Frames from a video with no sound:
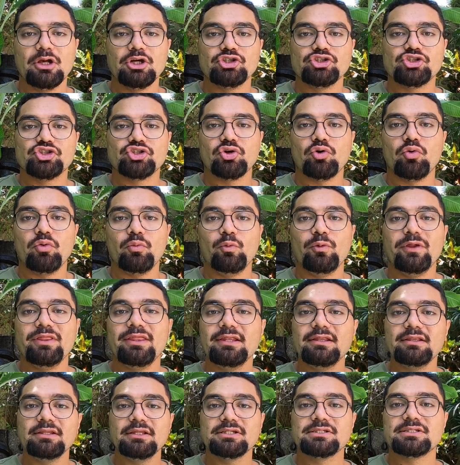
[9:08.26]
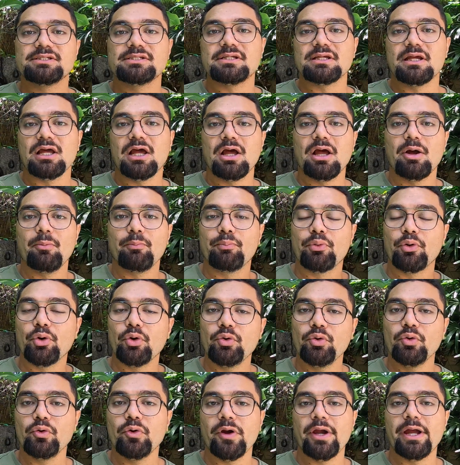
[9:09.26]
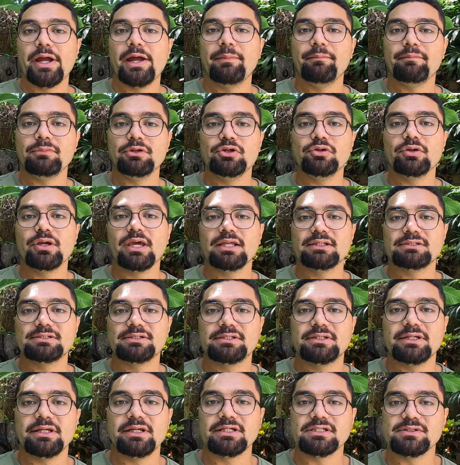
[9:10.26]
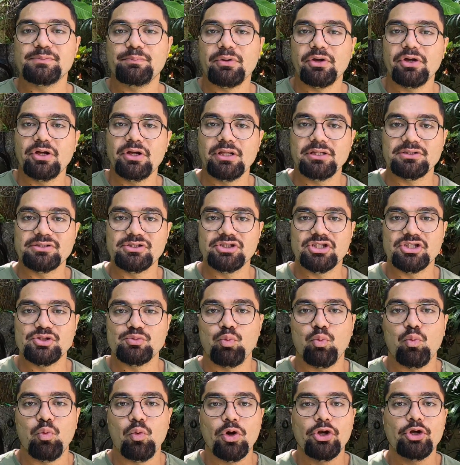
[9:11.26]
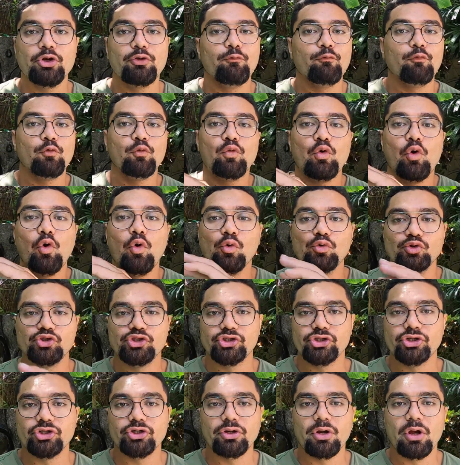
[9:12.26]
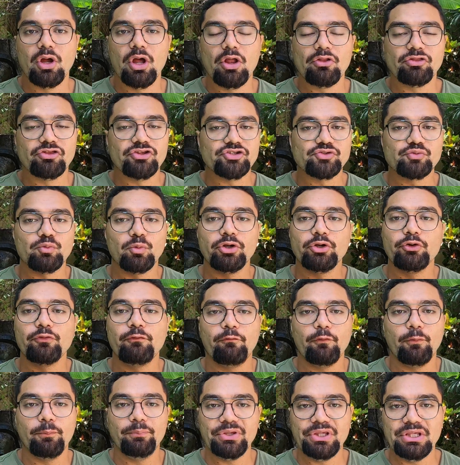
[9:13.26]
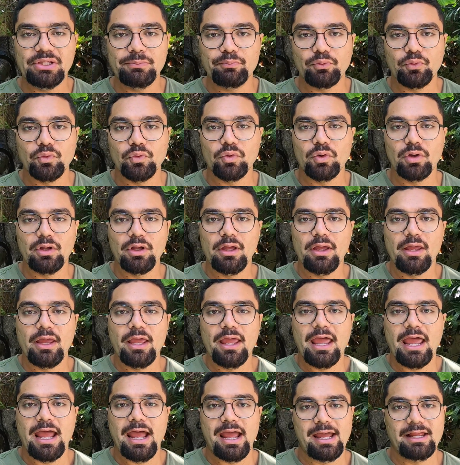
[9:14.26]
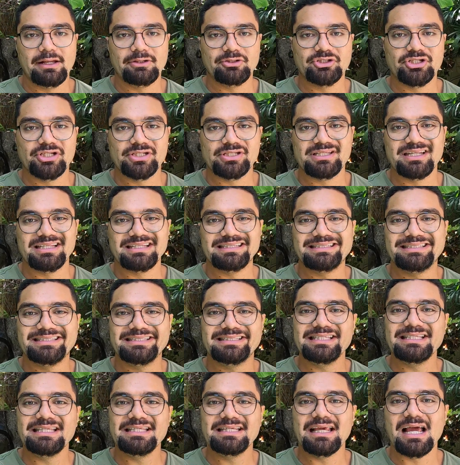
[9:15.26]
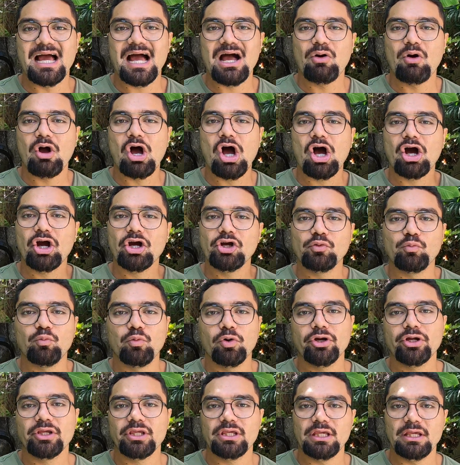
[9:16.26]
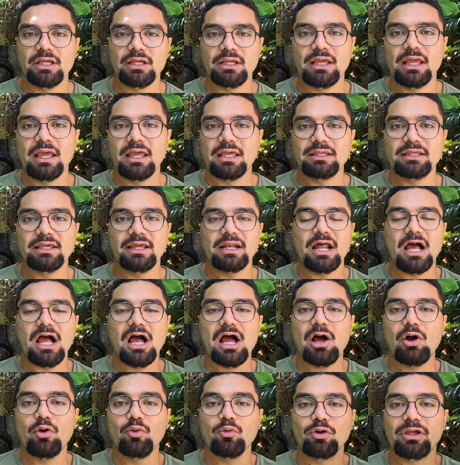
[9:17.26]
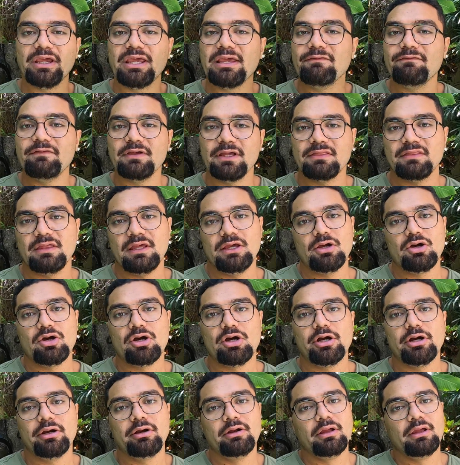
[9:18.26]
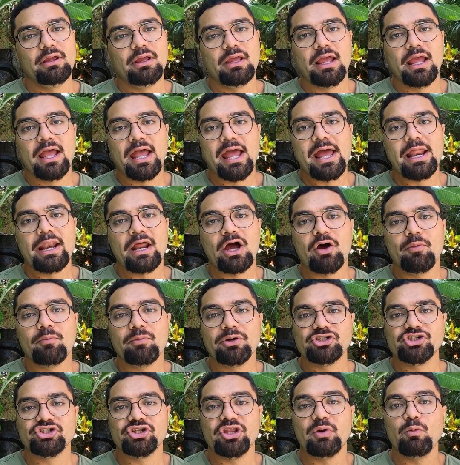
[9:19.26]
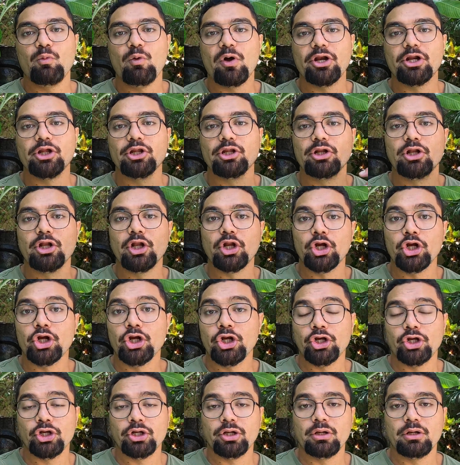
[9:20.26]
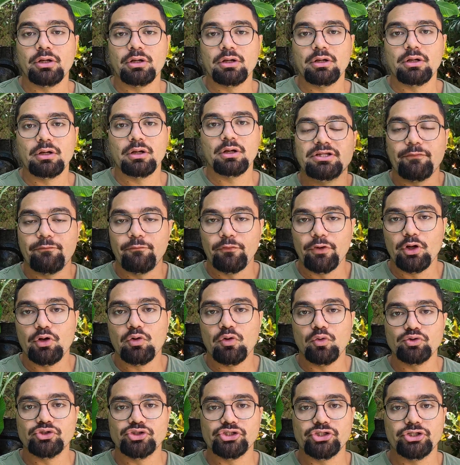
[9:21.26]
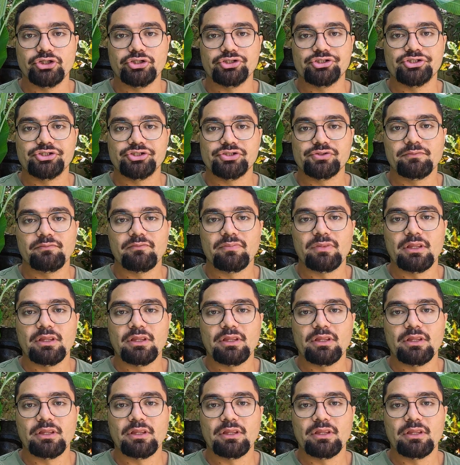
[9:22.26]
So within this program, you get to experience this wonderful culture, this wonderful people, and just see how hardworking yet how giving they are, and how much they want to learn different cultures.